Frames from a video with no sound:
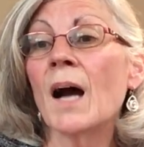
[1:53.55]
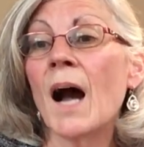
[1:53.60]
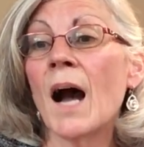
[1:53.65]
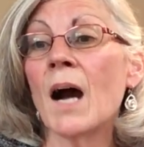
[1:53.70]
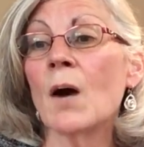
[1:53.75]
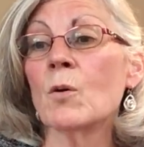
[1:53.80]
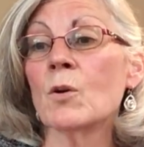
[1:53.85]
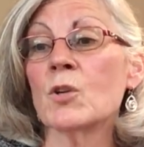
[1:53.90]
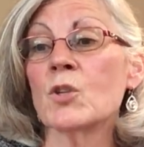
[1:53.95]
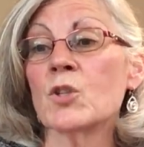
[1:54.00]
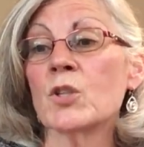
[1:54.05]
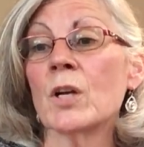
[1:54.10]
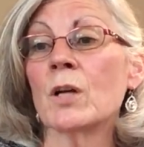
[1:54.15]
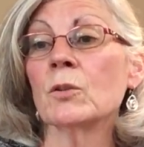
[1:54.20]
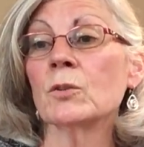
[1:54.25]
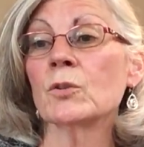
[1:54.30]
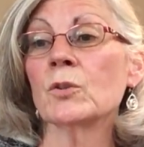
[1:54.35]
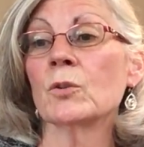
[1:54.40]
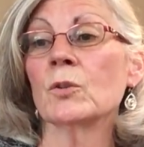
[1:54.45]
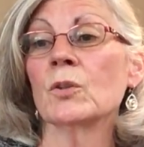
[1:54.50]
our
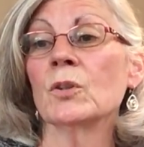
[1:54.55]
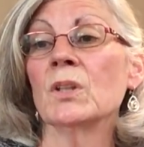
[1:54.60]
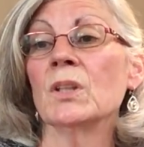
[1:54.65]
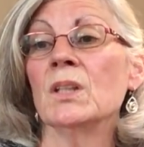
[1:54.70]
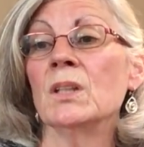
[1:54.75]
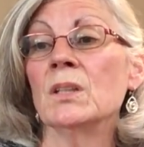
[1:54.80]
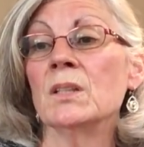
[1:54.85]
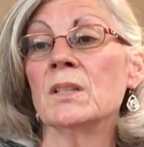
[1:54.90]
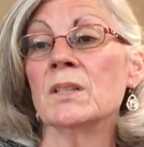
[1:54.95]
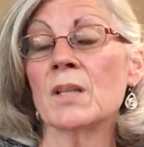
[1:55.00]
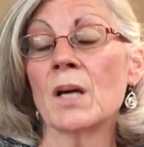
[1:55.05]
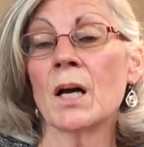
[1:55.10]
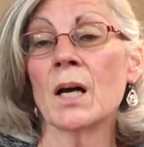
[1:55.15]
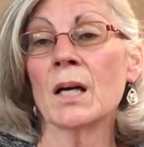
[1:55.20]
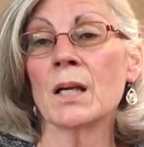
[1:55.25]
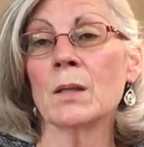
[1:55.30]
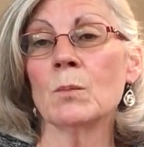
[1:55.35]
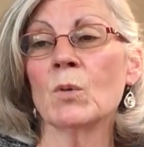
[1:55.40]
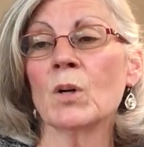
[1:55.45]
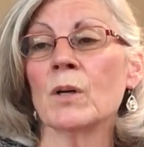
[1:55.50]
shelter in
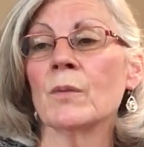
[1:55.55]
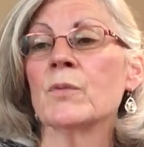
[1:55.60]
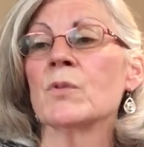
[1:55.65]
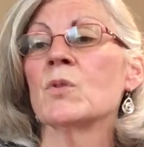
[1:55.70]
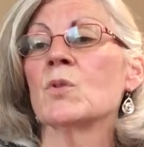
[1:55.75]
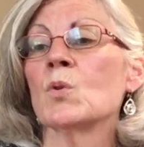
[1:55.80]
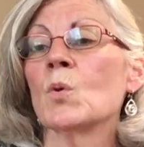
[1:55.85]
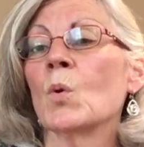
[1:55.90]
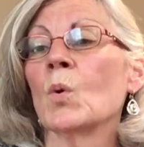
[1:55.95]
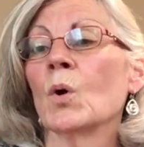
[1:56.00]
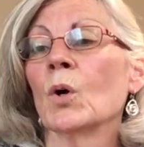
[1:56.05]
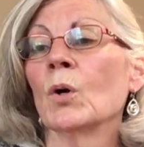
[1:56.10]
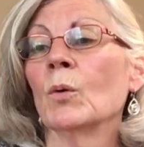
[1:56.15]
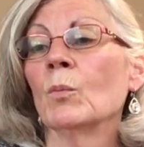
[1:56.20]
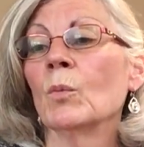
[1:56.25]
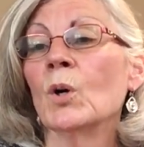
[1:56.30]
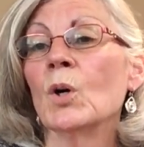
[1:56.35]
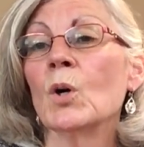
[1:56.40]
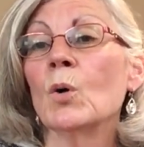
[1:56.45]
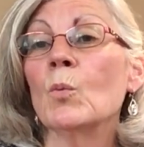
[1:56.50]
time of storm.
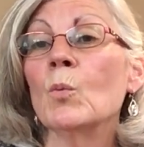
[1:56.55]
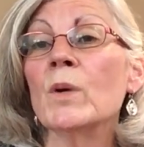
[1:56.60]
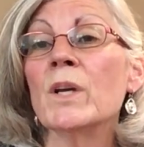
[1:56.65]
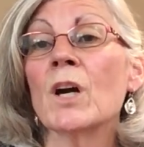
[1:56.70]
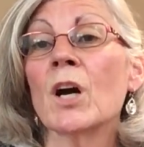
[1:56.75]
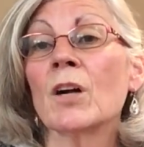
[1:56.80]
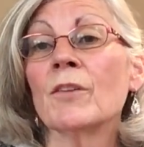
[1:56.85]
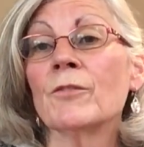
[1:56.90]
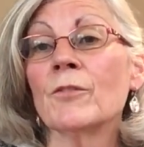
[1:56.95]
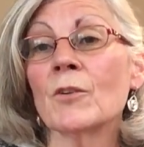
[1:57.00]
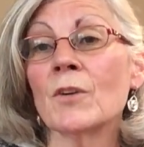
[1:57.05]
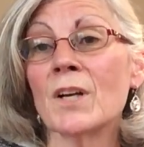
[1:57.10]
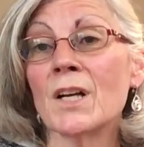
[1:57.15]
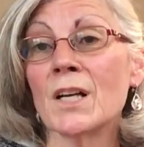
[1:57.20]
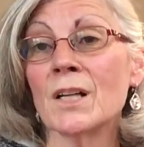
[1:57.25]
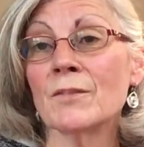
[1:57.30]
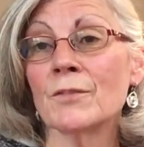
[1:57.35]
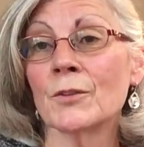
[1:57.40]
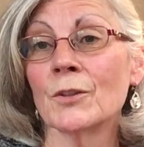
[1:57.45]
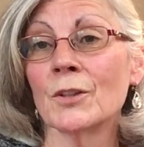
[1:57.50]
We are
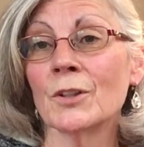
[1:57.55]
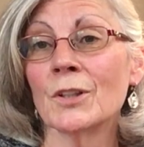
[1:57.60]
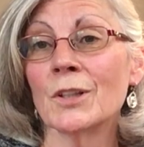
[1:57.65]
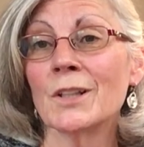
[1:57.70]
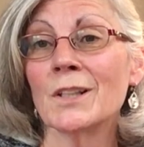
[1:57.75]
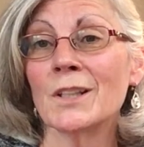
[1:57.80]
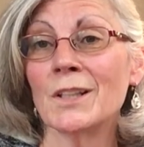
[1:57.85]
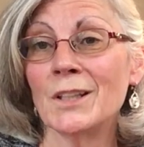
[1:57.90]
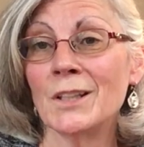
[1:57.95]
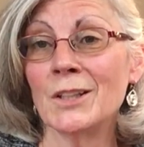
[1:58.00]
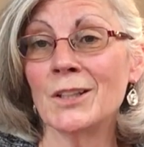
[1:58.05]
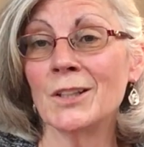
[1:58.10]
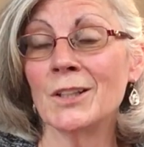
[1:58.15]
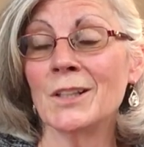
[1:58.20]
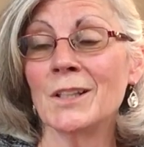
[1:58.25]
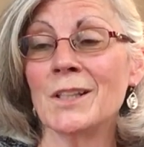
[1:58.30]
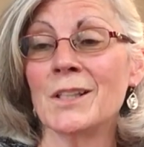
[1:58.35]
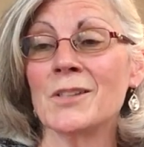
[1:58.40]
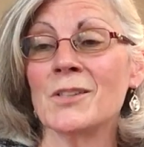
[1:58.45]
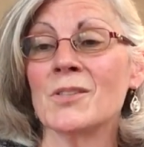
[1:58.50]
forever in
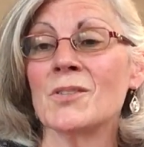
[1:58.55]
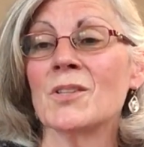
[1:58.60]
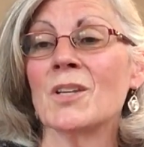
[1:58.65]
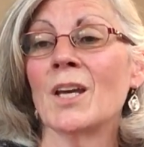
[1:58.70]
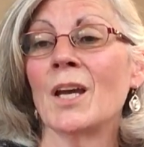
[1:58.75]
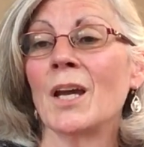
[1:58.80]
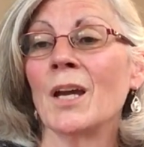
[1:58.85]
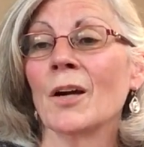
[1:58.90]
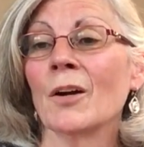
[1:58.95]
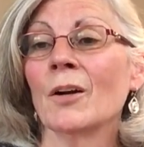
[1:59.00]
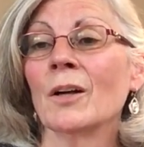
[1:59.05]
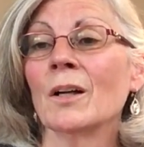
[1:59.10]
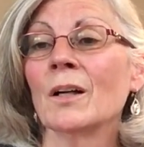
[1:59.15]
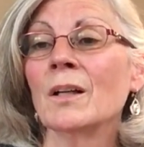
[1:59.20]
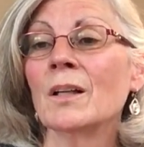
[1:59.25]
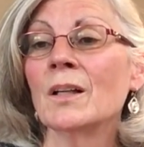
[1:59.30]
his care.